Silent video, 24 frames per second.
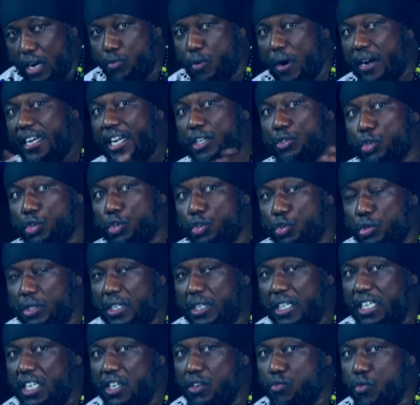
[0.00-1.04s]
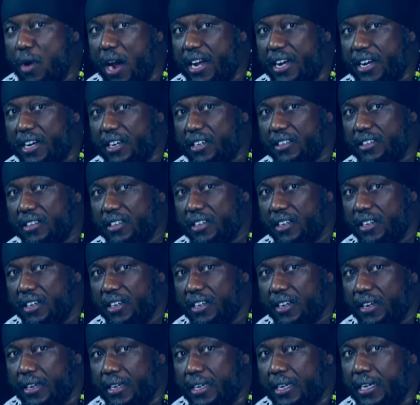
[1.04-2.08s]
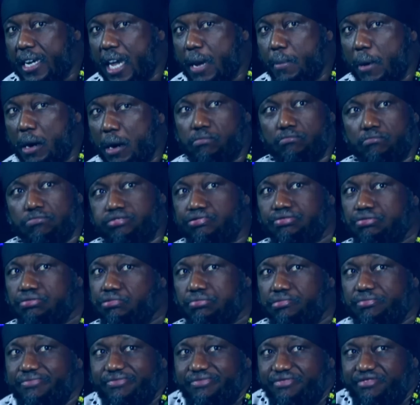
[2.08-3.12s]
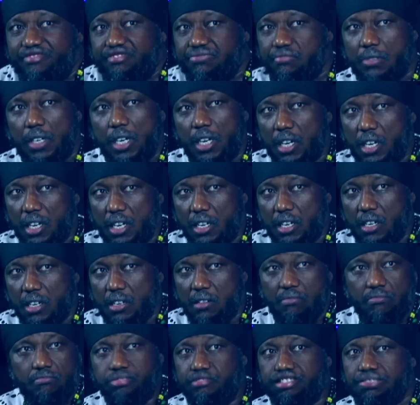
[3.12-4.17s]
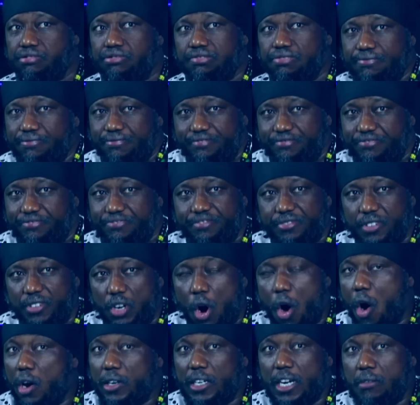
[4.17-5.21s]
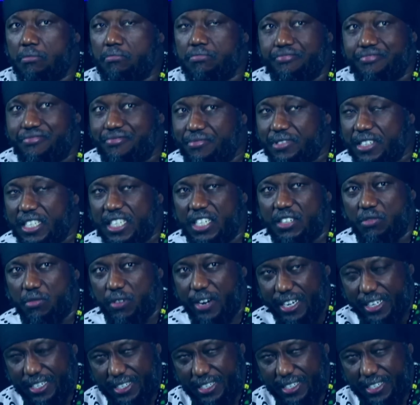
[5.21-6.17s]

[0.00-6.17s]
And when the juju didn't work, he came and brrr, brrr, all the brrr didn't